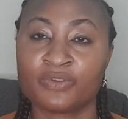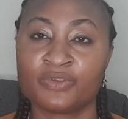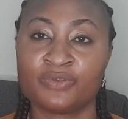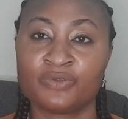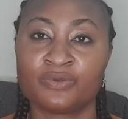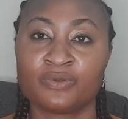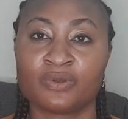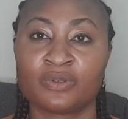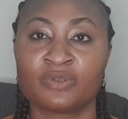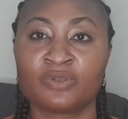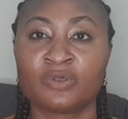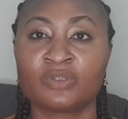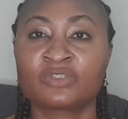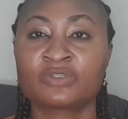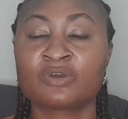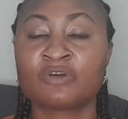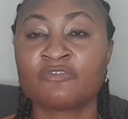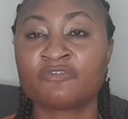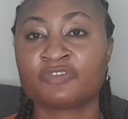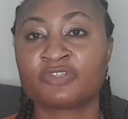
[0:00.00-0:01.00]
you are
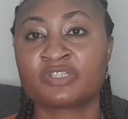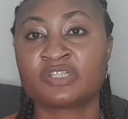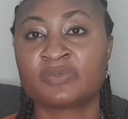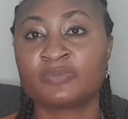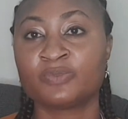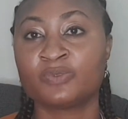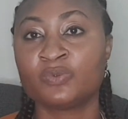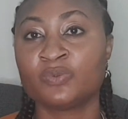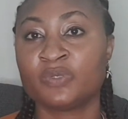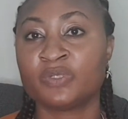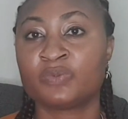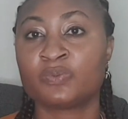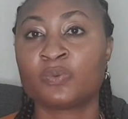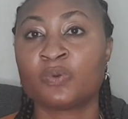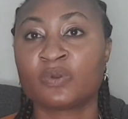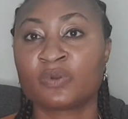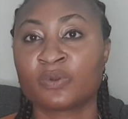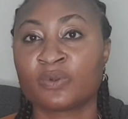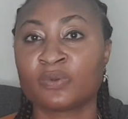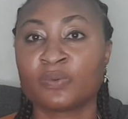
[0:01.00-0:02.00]
not comfortable with
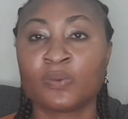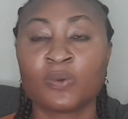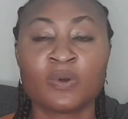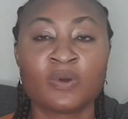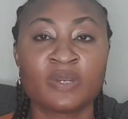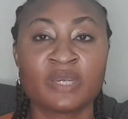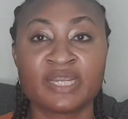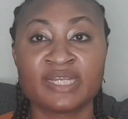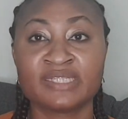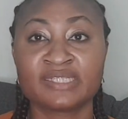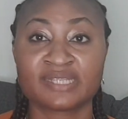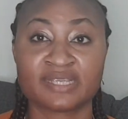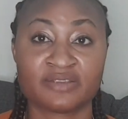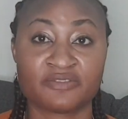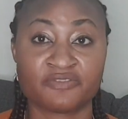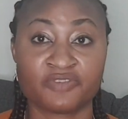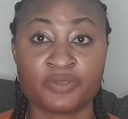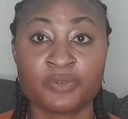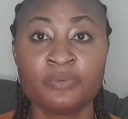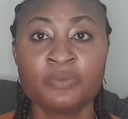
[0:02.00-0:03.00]
one-on-one
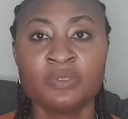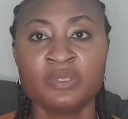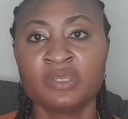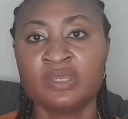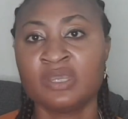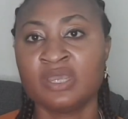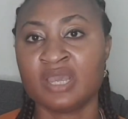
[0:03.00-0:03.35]
interview,